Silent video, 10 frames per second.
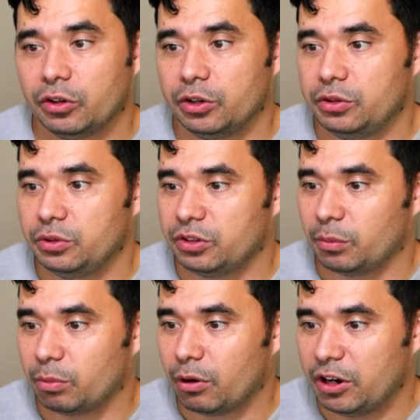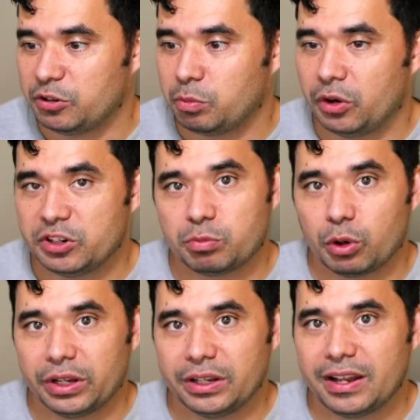you some price points
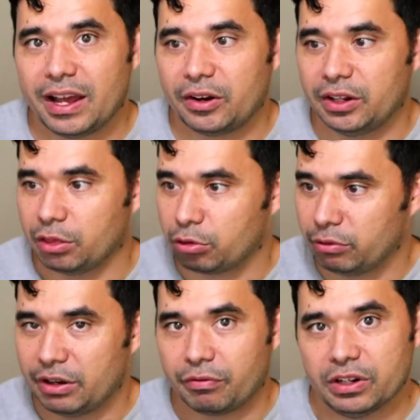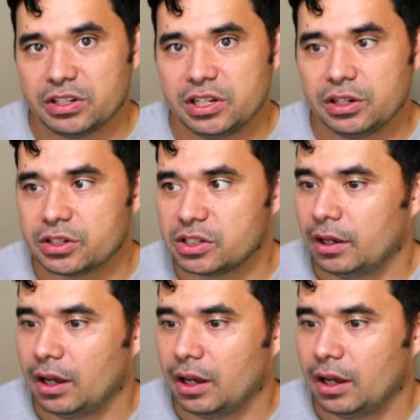broken down in 3 different tiers,